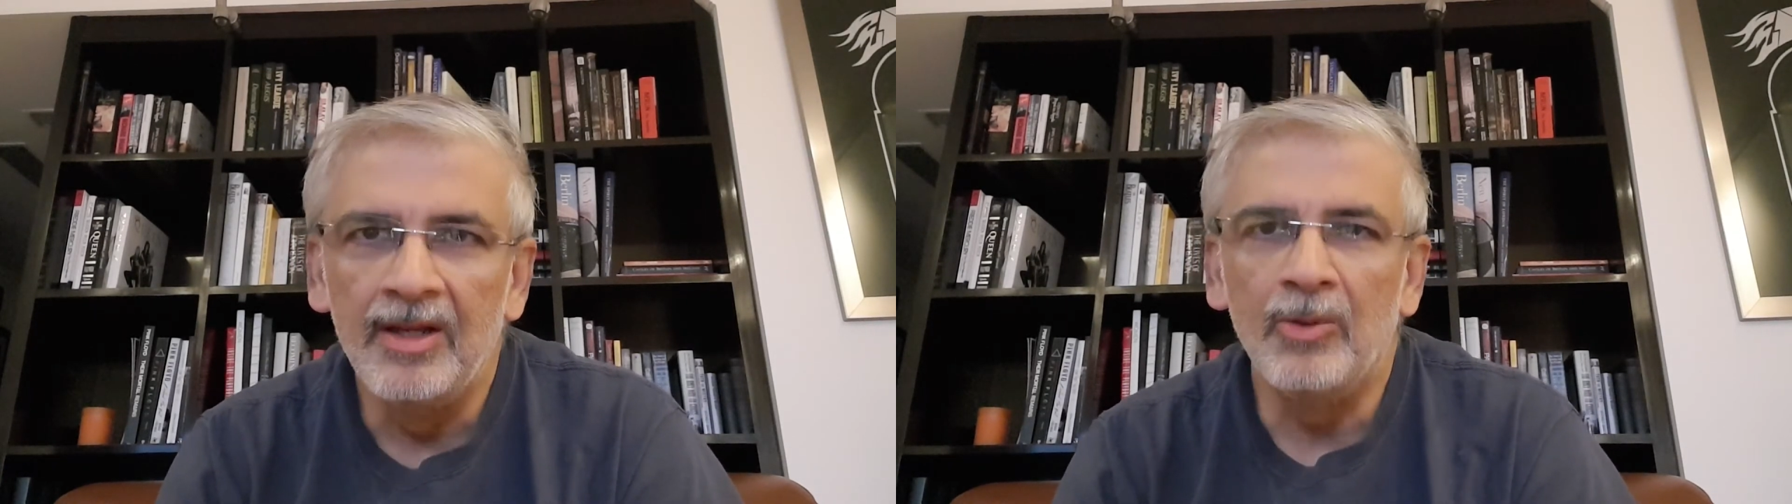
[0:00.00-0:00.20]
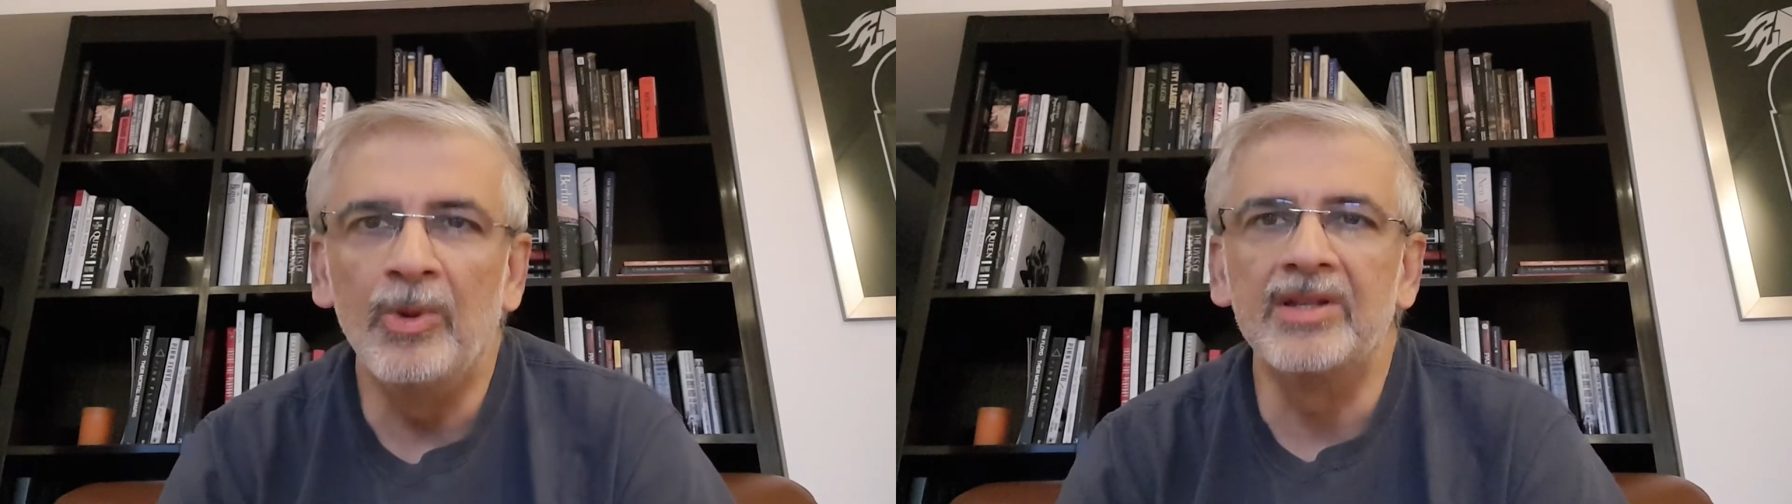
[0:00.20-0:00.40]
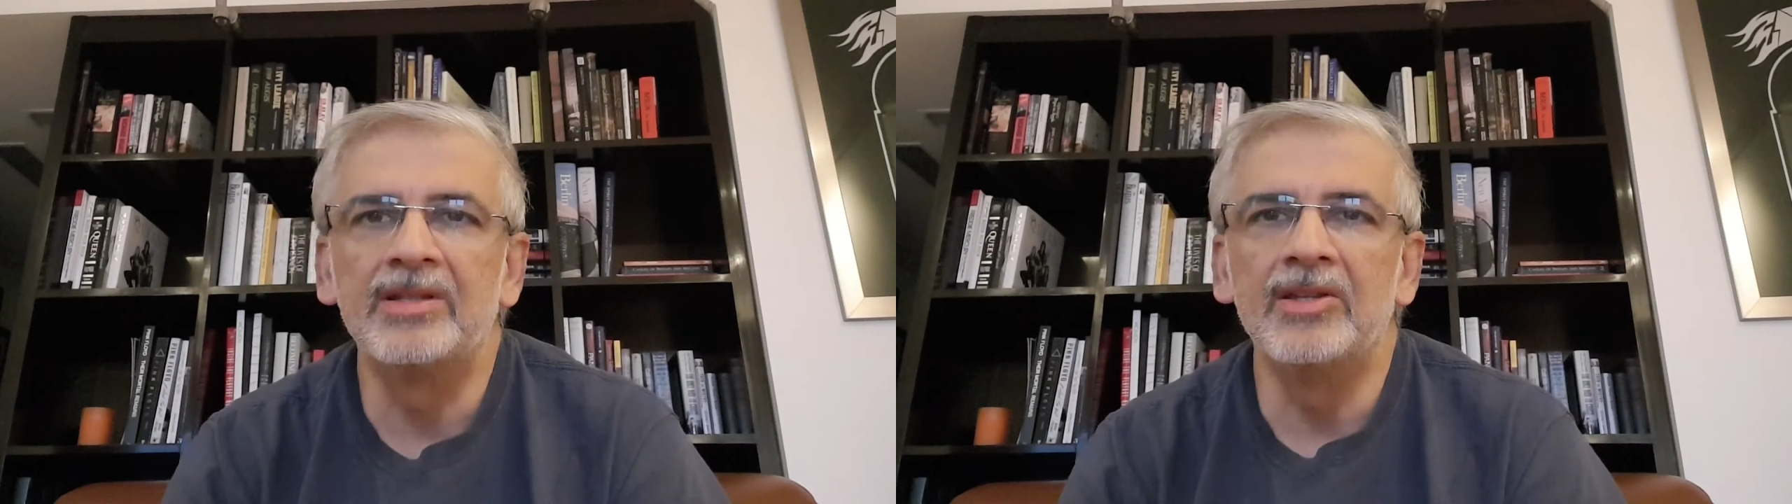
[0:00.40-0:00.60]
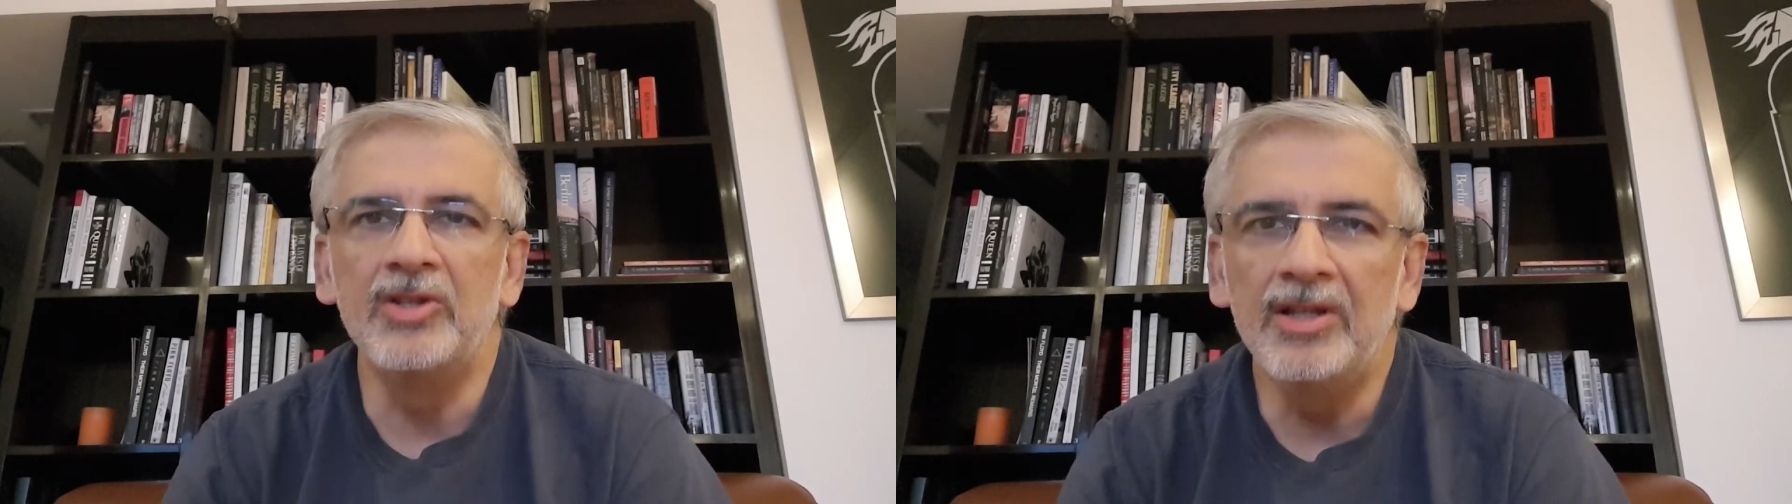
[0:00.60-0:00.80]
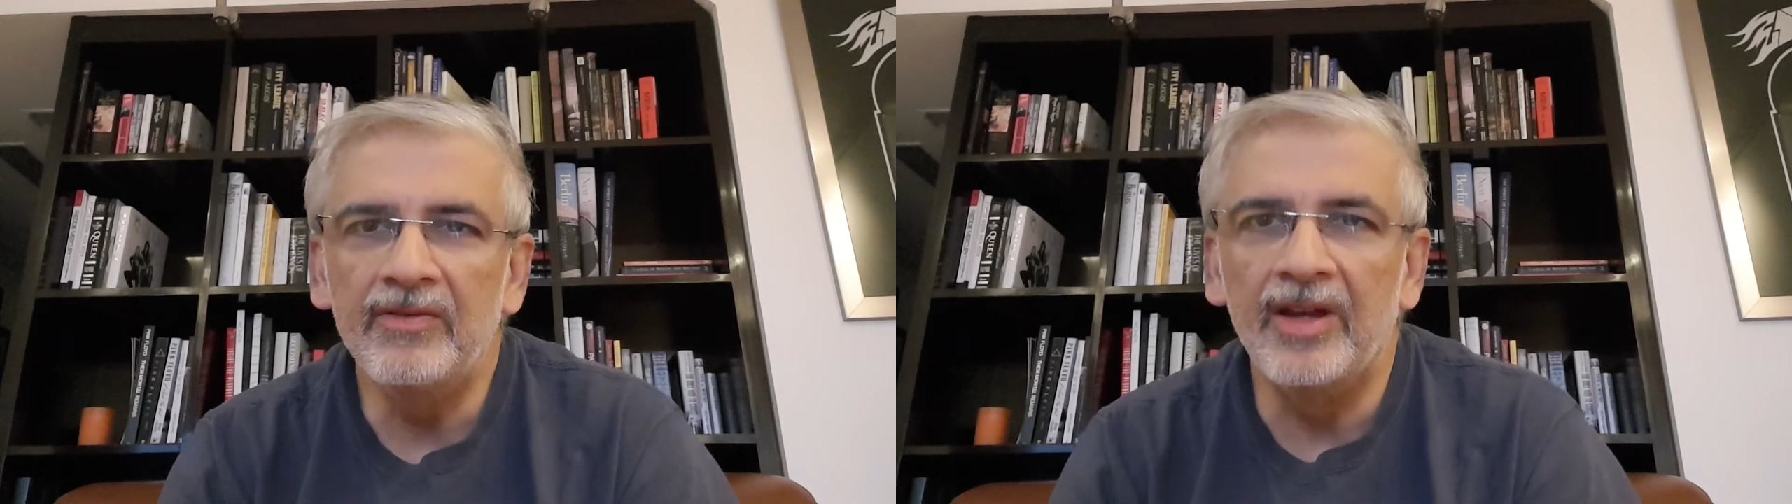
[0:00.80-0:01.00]
were
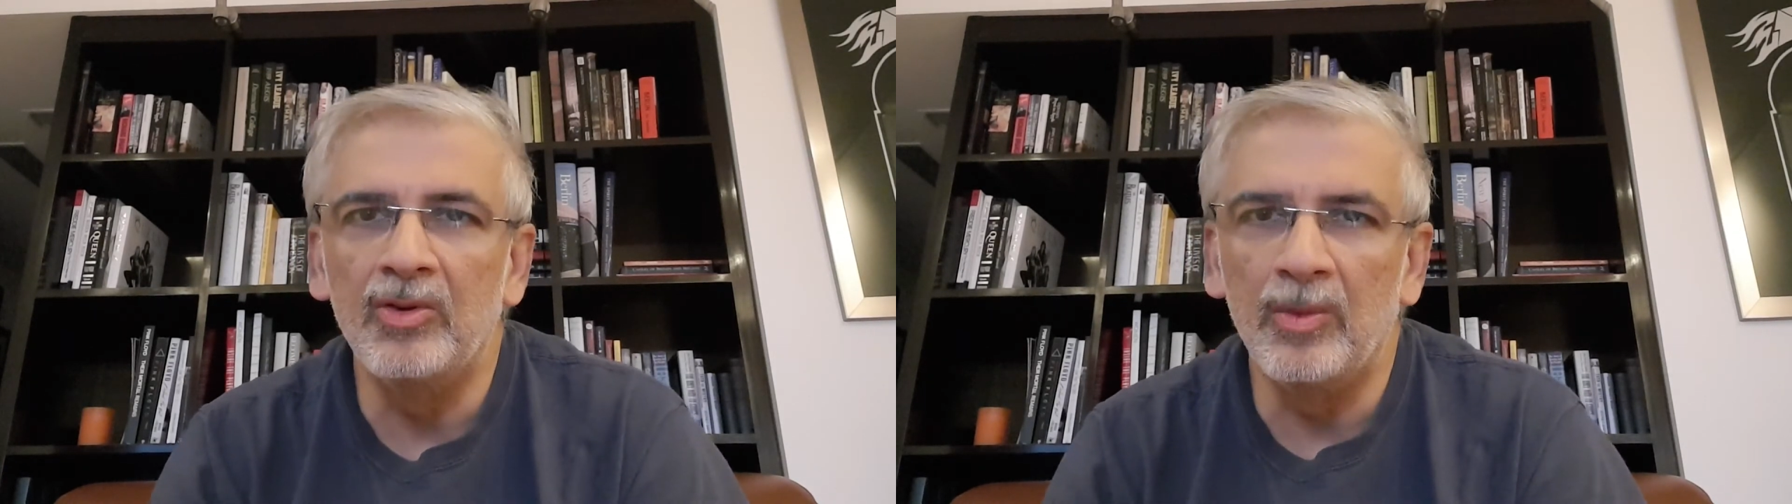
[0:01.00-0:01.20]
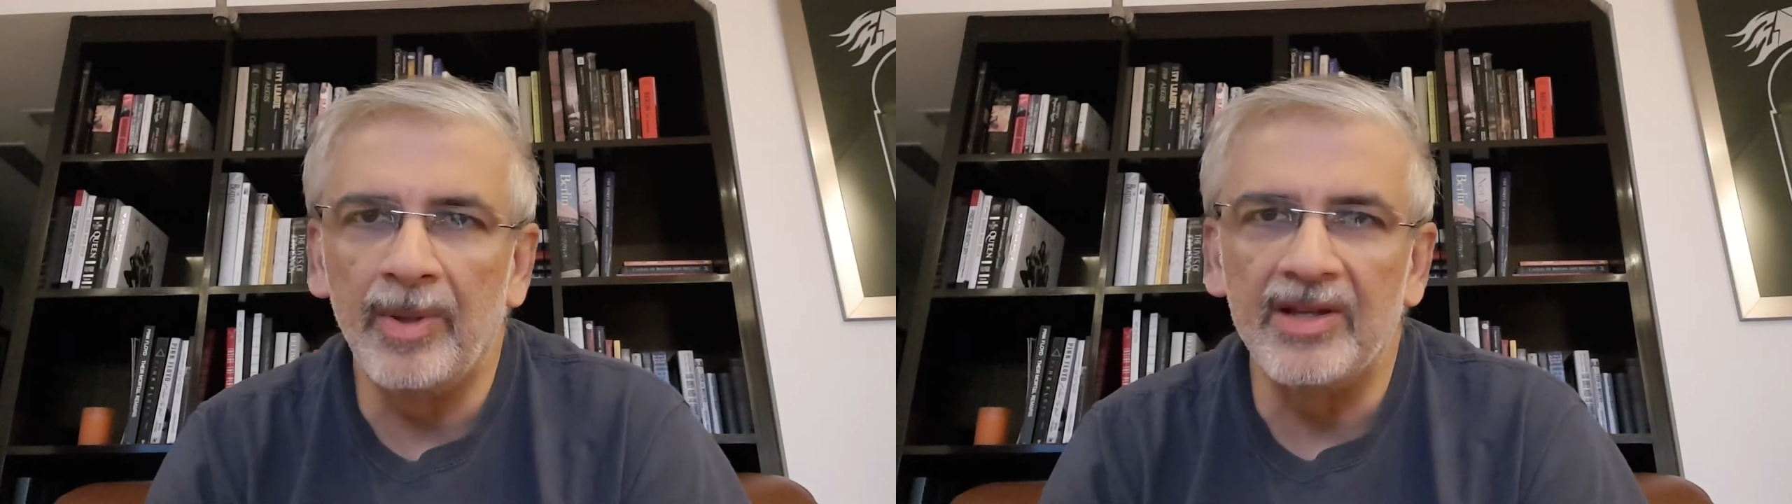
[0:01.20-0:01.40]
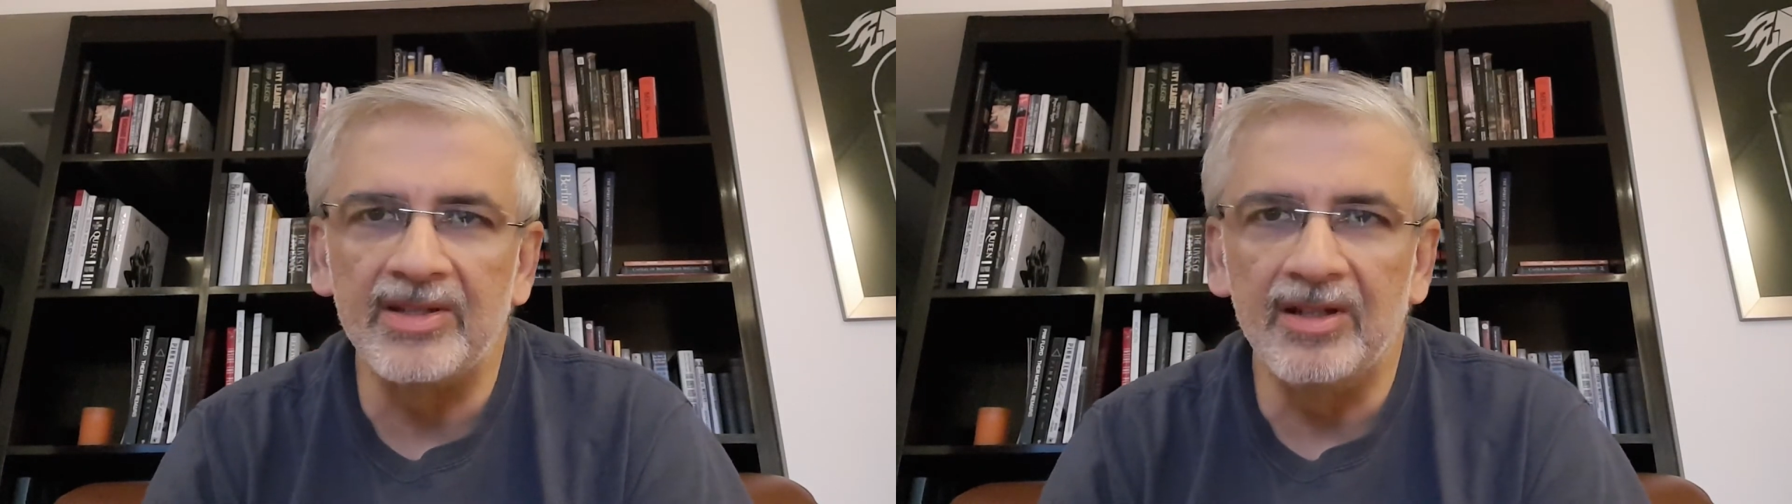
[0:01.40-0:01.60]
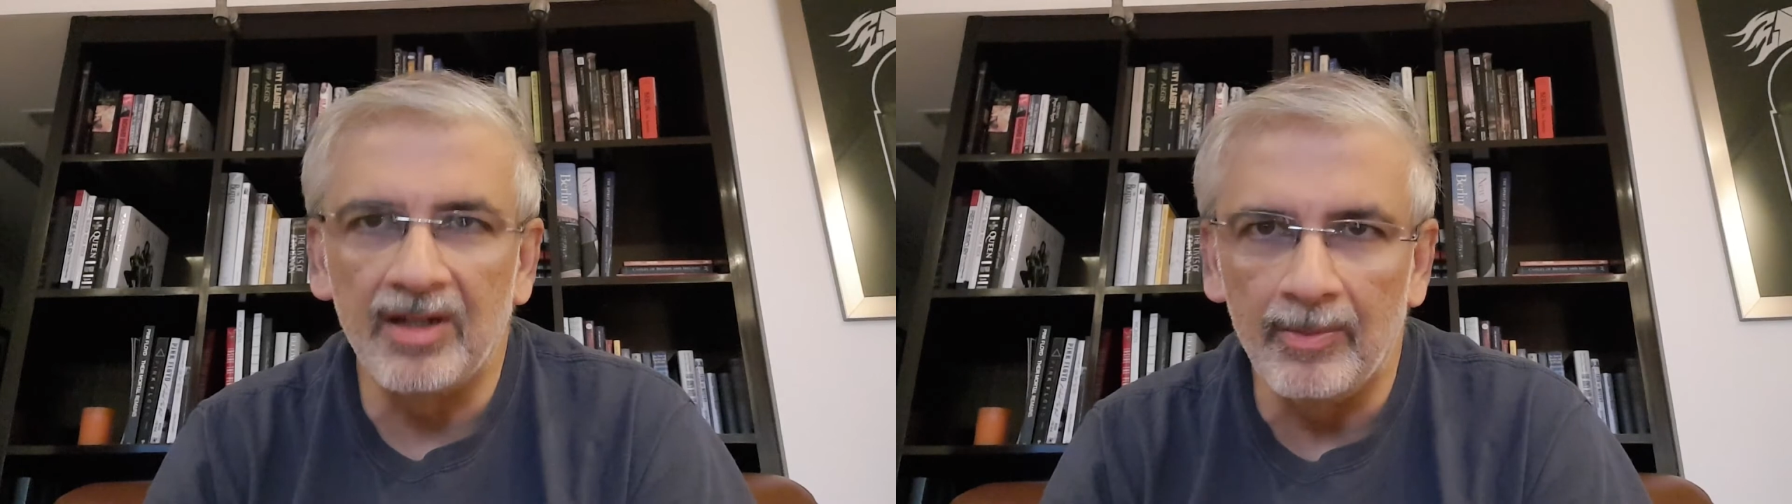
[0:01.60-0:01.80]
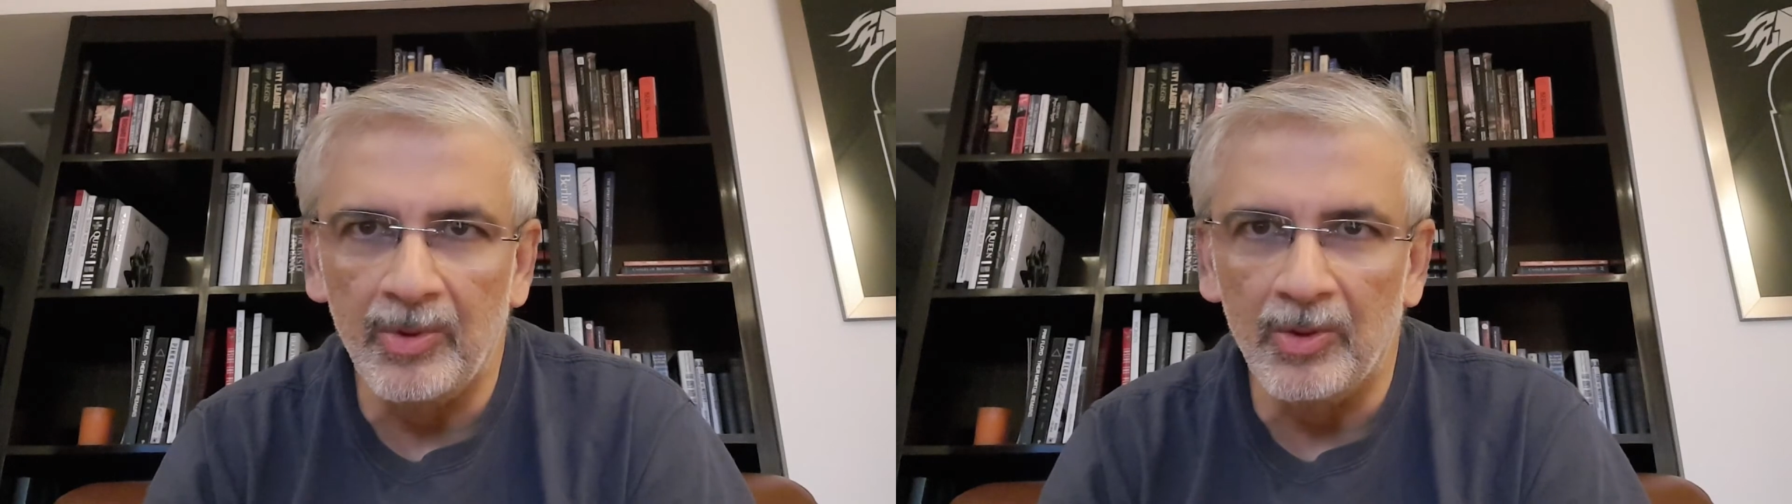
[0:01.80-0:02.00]
Sanjiv and Upasna
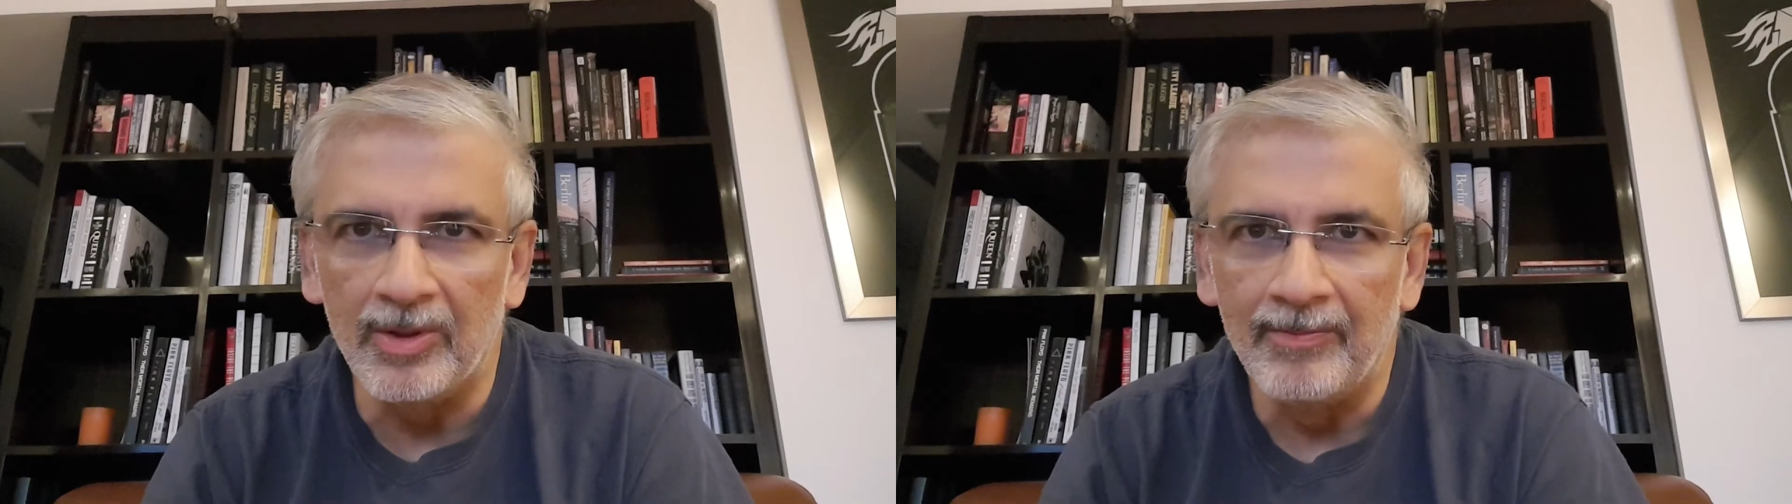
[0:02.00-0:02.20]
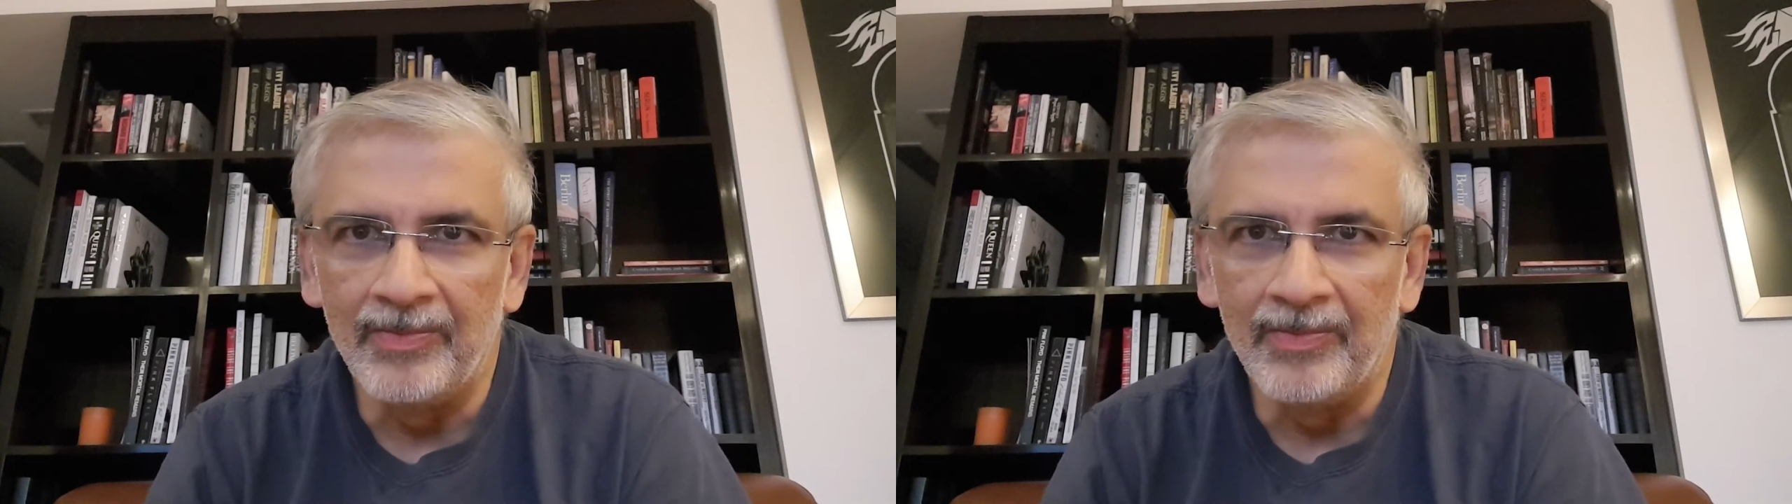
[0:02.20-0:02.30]
Kapoor.